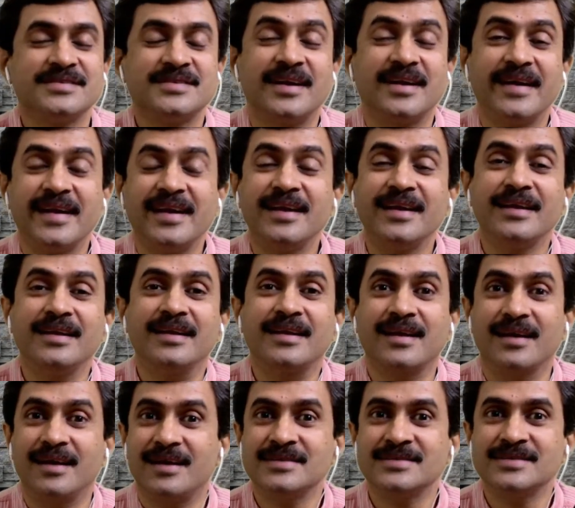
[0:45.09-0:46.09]
studying in
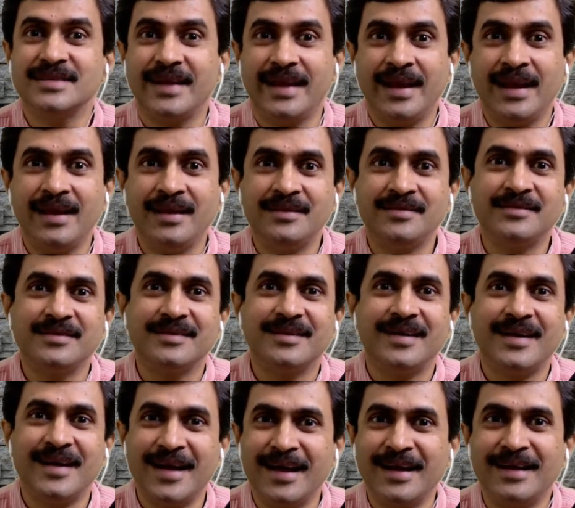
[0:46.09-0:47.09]
class 8th,
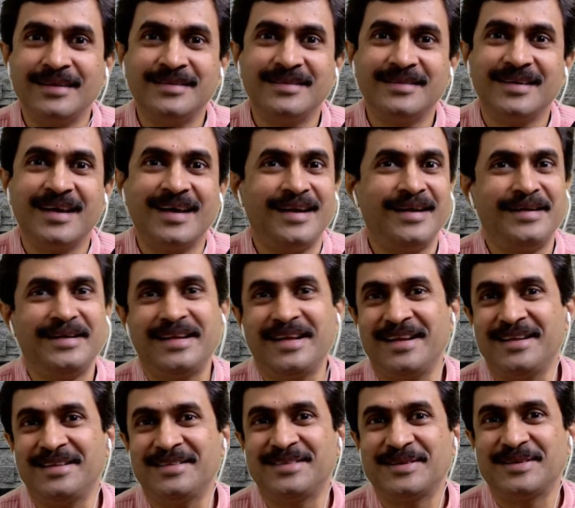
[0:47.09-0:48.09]
9th, and
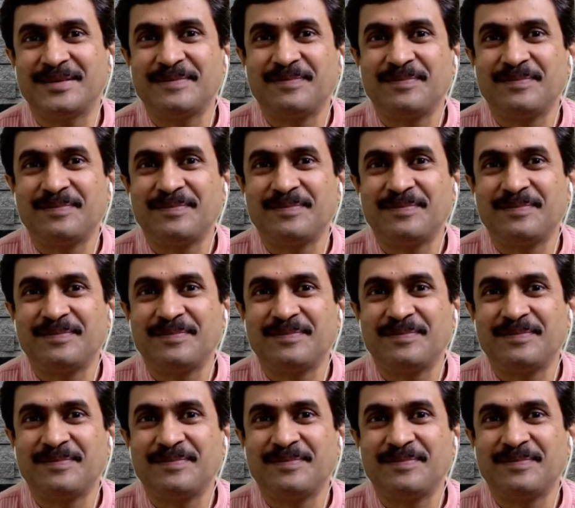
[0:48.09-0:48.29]
10th.